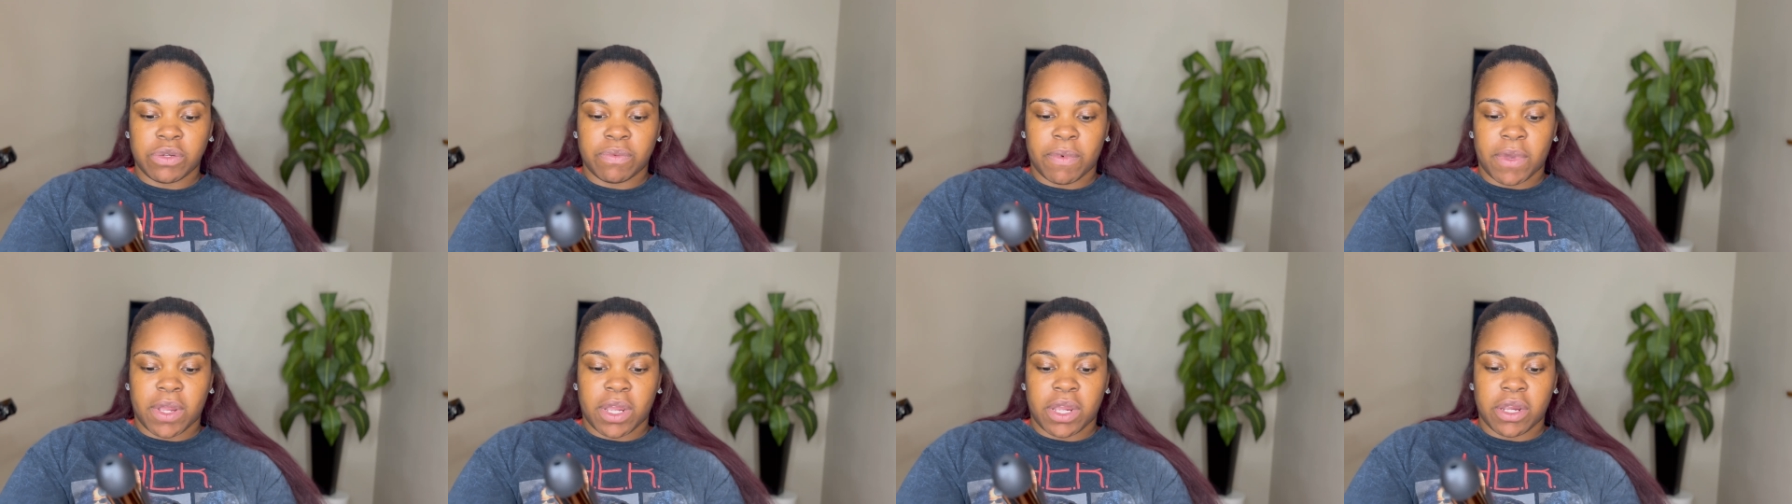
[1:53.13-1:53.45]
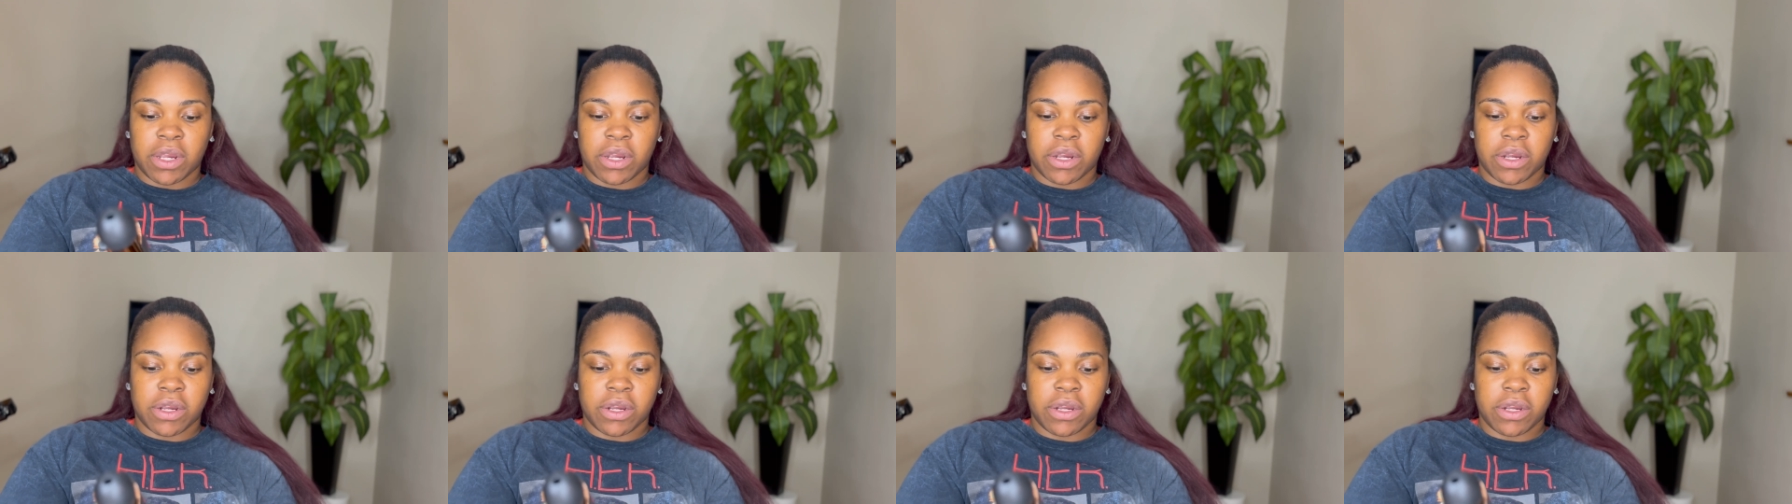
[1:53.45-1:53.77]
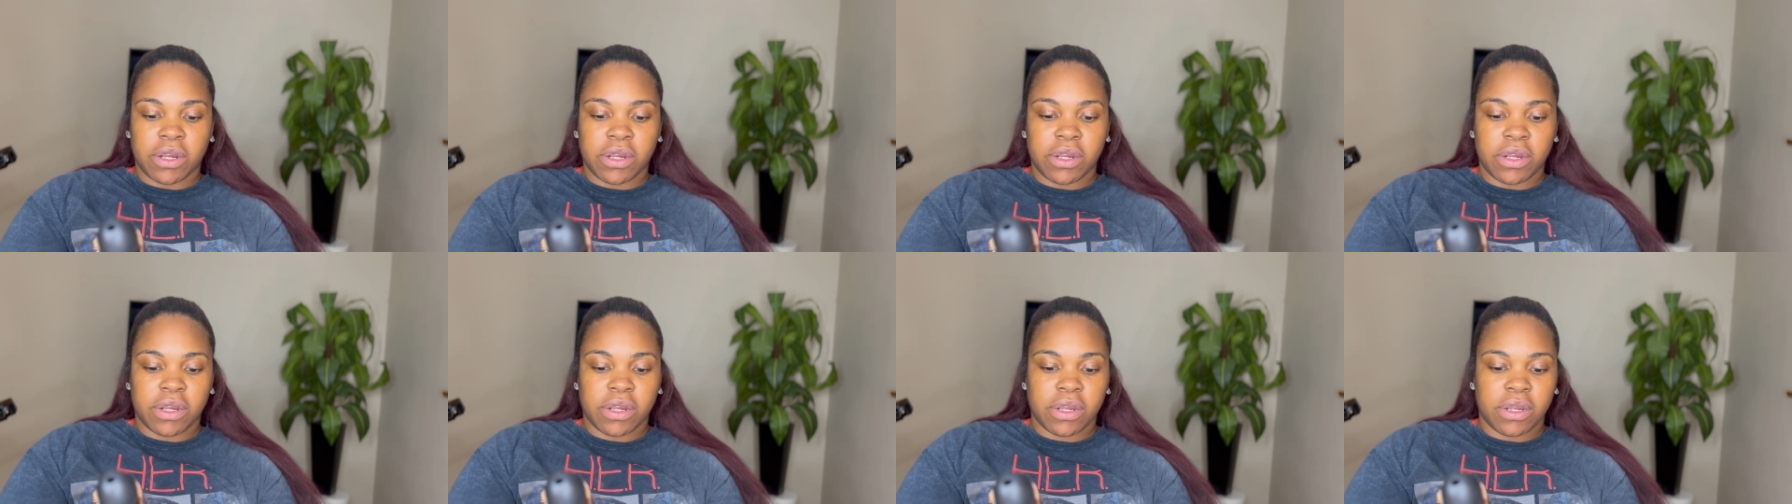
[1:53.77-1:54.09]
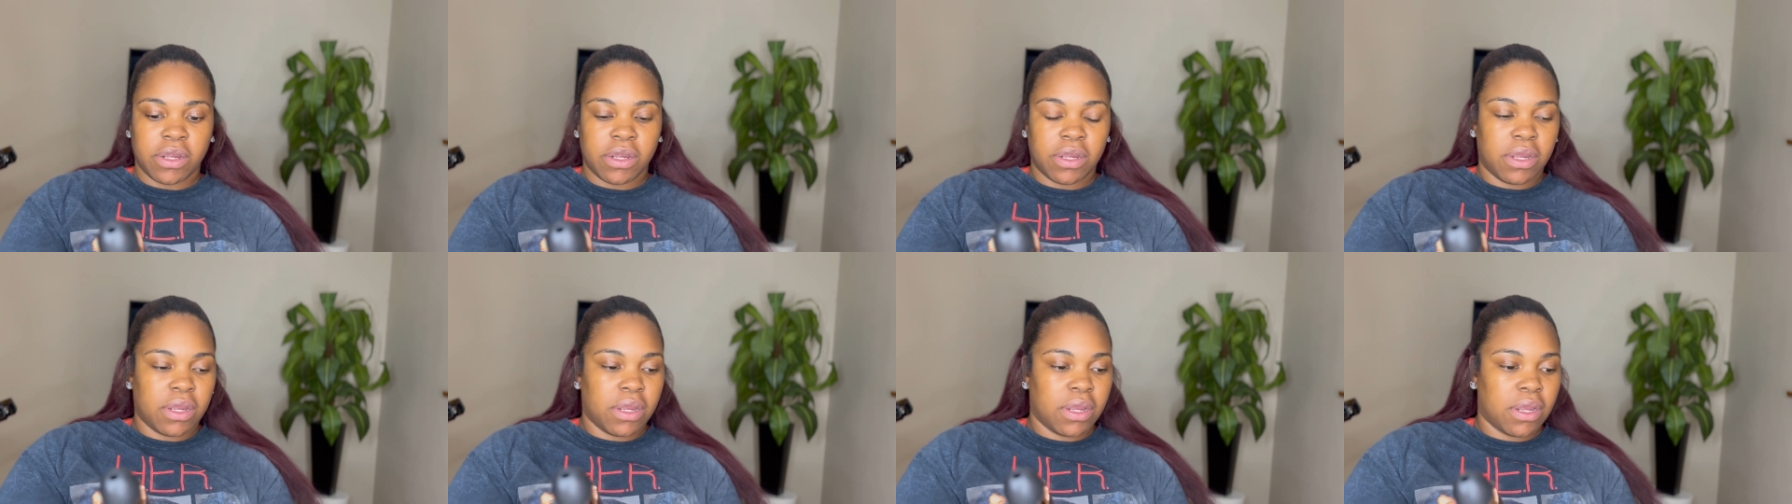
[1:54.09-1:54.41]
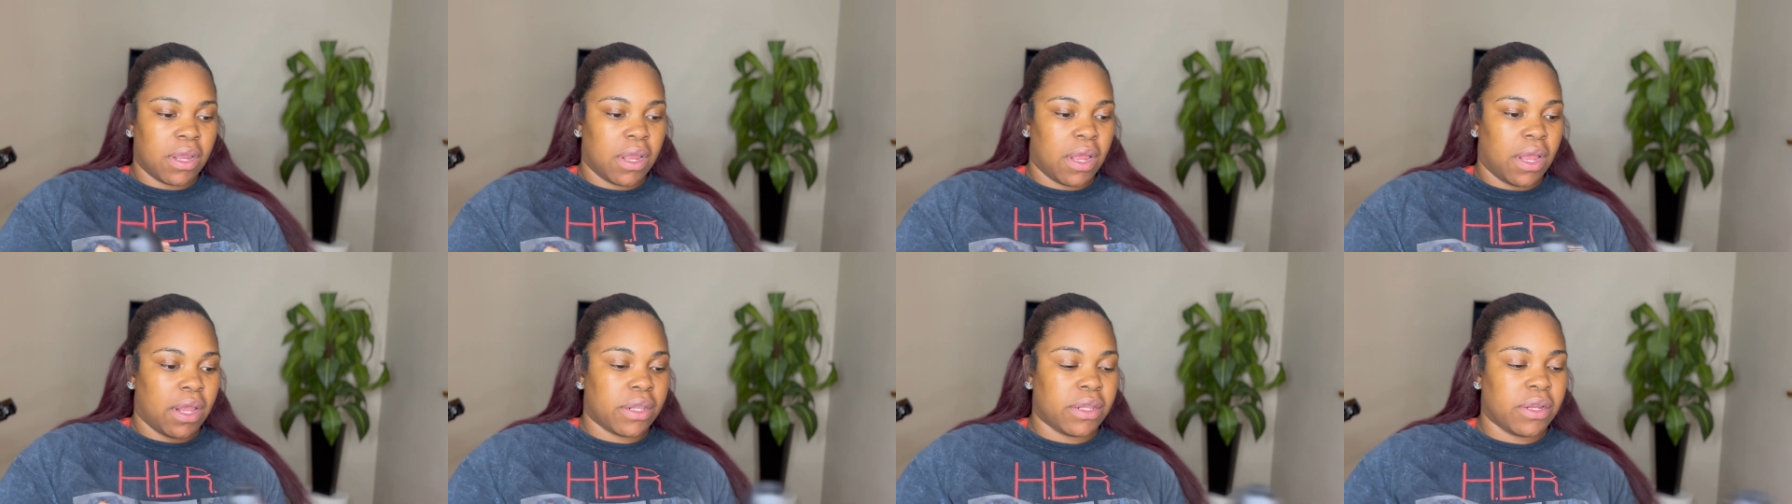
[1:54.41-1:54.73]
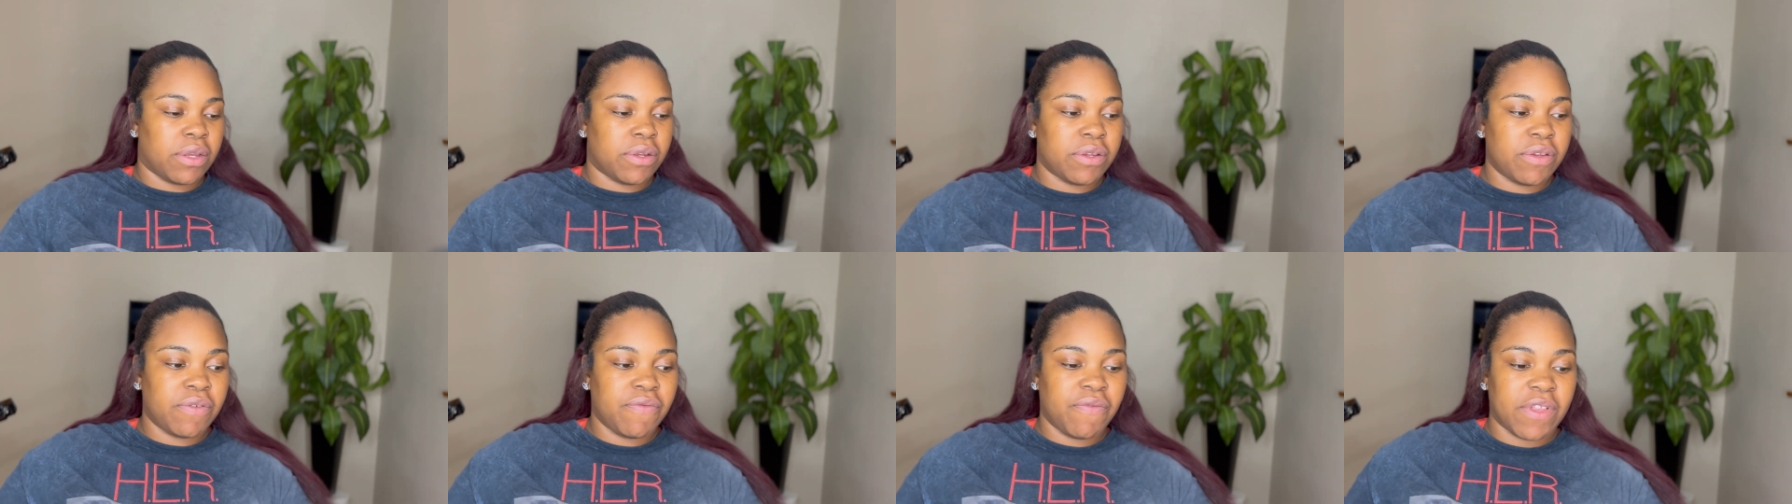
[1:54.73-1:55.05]
my hair. I
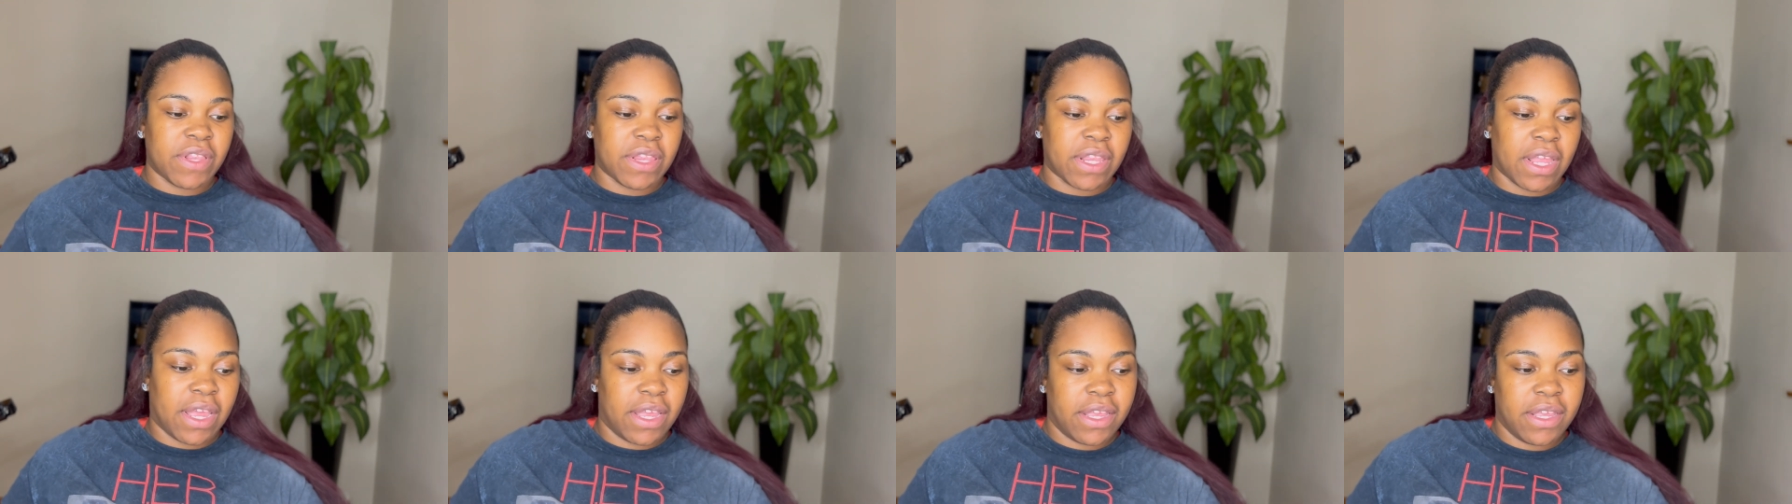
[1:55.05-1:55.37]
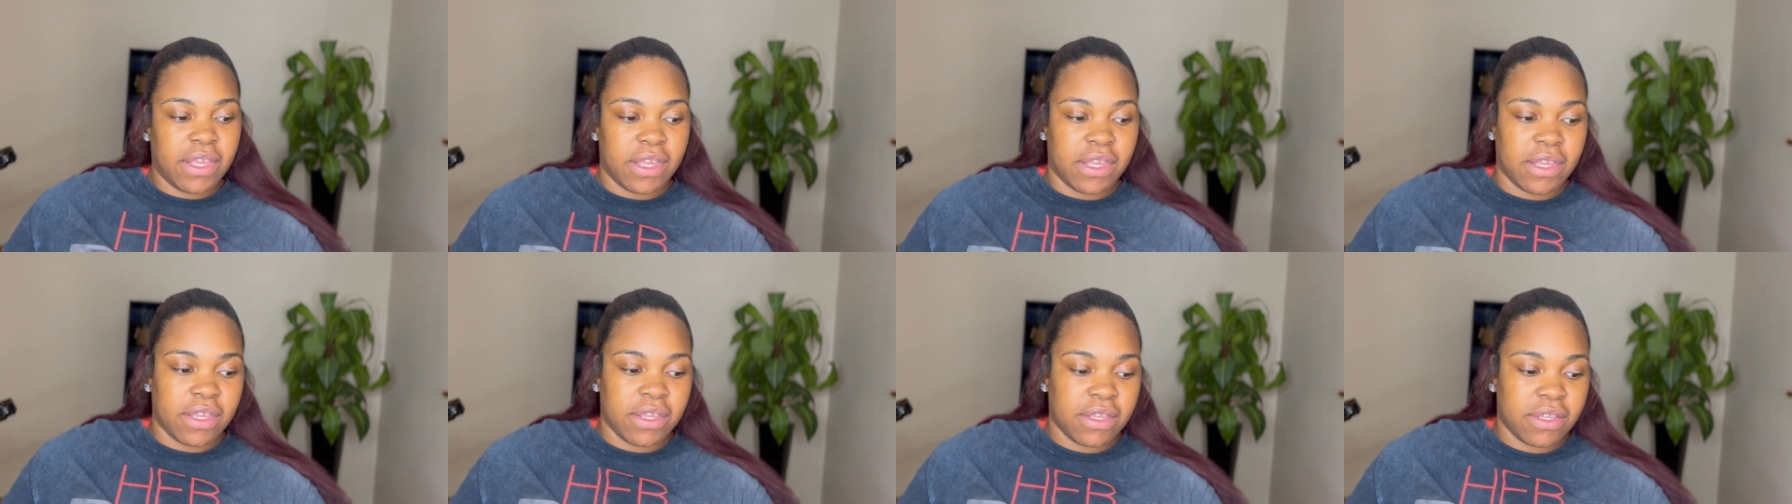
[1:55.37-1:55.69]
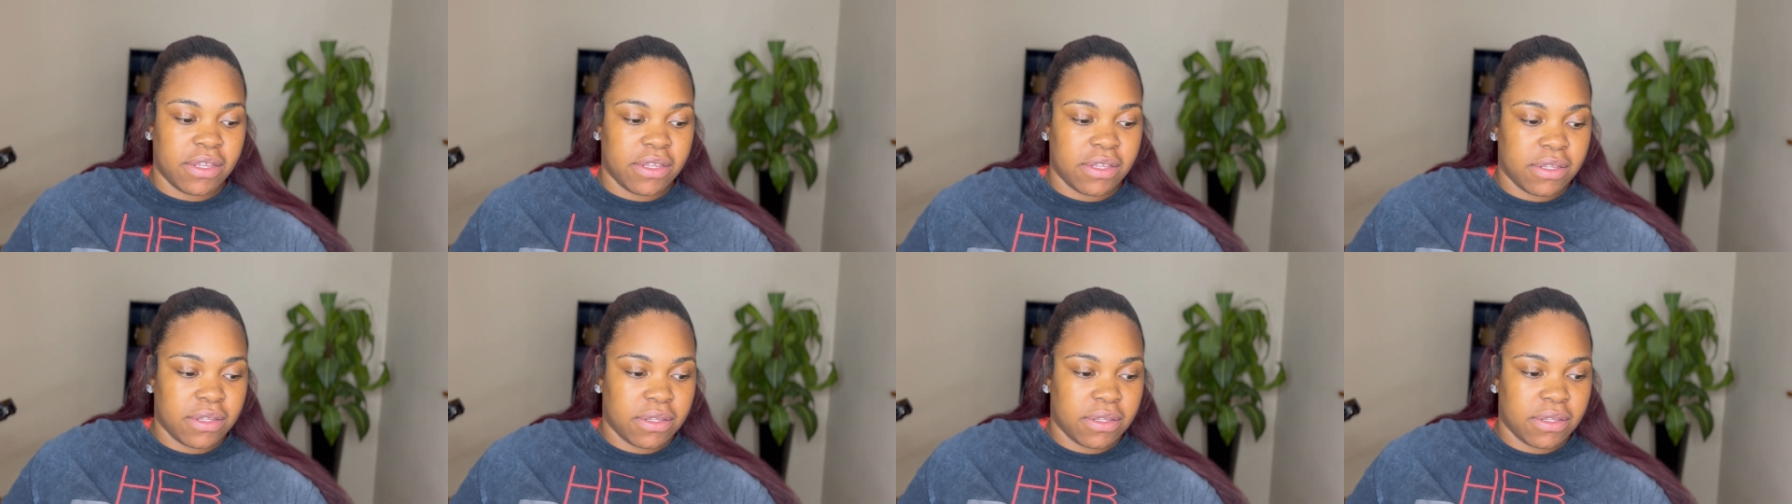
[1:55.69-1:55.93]
don't even like it.